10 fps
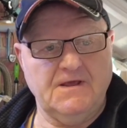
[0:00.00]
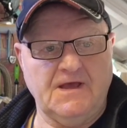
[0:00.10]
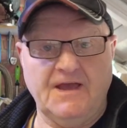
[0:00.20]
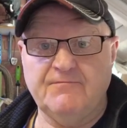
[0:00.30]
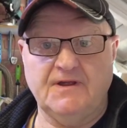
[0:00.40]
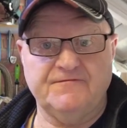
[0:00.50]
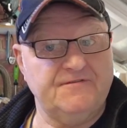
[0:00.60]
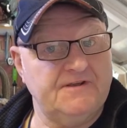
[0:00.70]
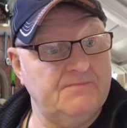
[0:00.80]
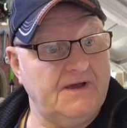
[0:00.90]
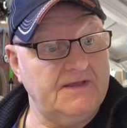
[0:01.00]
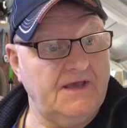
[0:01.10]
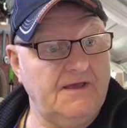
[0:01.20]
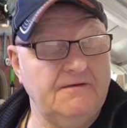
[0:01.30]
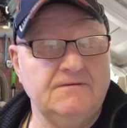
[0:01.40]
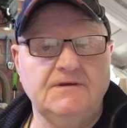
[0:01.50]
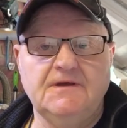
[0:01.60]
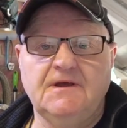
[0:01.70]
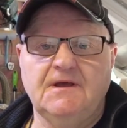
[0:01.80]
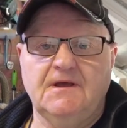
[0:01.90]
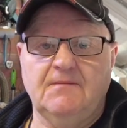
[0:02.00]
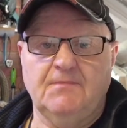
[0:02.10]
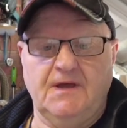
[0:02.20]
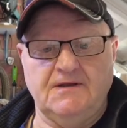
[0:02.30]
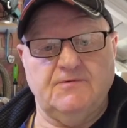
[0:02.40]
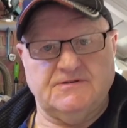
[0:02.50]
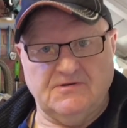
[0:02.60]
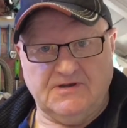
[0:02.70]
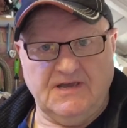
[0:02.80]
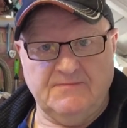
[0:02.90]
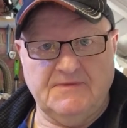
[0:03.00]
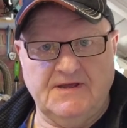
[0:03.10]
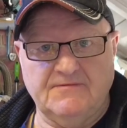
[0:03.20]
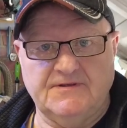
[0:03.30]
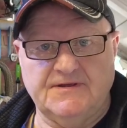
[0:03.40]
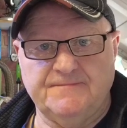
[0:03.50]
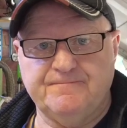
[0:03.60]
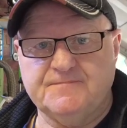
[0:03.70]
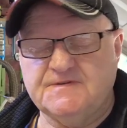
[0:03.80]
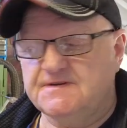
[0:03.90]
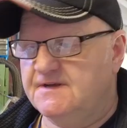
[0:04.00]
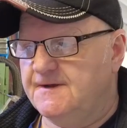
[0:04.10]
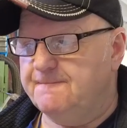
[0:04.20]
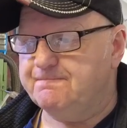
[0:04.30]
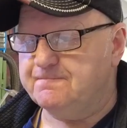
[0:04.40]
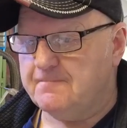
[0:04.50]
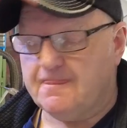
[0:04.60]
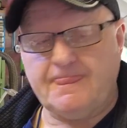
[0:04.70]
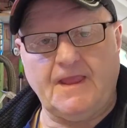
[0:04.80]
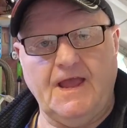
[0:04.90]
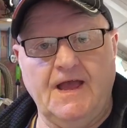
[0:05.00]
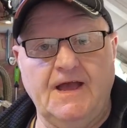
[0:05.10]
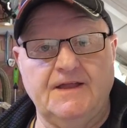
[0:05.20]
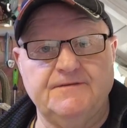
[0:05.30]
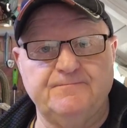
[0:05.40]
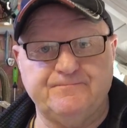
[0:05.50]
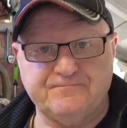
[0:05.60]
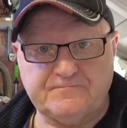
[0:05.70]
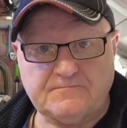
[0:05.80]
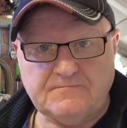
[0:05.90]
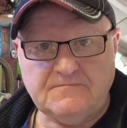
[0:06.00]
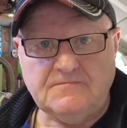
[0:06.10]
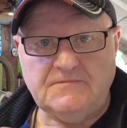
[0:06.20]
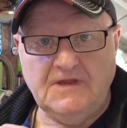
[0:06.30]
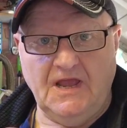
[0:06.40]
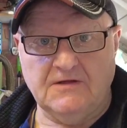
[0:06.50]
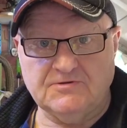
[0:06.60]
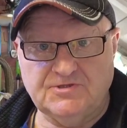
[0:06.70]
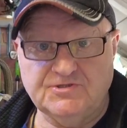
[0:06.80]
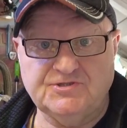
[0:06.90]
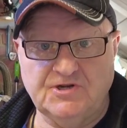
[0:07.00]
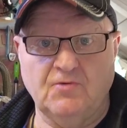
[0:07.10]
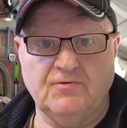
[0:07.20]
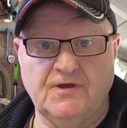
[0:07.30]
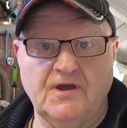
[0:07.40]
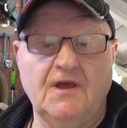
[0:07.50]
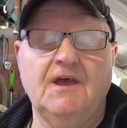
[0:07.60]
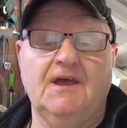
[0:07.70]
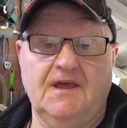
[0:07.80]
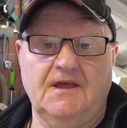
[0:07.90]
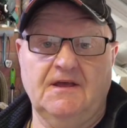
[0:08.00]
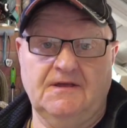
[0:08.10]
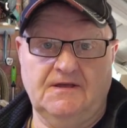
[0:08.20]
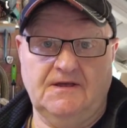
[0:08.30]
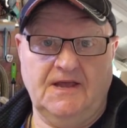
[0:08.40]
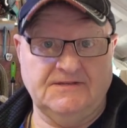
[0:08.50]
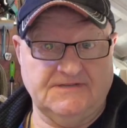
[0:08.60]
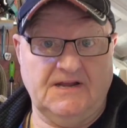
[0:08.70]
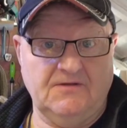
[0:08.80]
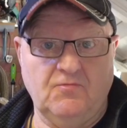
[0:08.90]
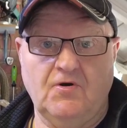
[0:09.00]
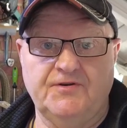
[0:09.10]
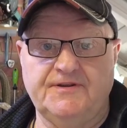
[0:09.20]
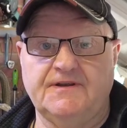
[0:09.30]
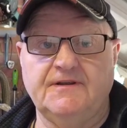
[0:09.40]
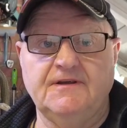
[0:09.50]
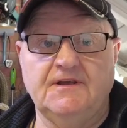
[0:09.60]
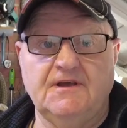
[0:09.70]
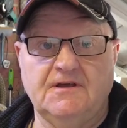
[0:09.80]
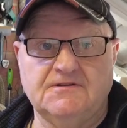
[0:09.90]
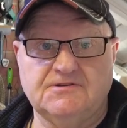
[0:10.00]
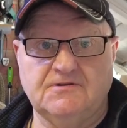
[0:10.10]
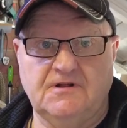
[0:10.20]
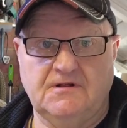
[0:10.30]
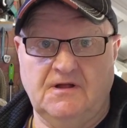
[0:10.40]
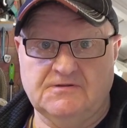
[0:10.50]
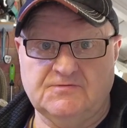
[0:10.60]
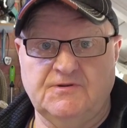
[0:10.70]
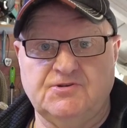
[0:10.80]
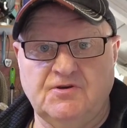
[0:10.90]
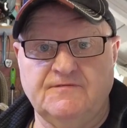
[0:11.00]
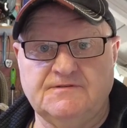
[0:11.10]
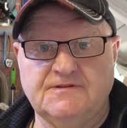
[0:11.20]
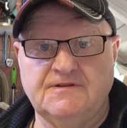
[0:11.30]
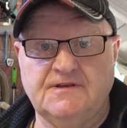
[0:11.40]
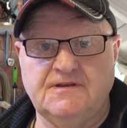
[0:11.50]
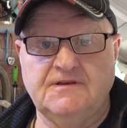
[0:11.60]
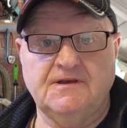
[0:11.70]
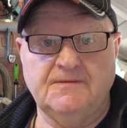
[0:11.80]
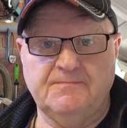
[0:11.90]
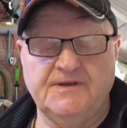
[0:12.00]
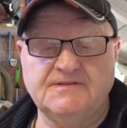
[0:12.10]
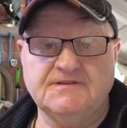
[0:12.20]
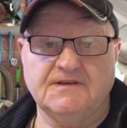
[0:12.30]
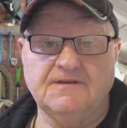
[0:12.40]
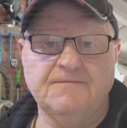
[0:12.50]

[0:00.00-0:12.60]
I haven't had feedback yet, but anyway, so I came down here today and I'll just show you exactly what I did. So I'll switch over to the PC.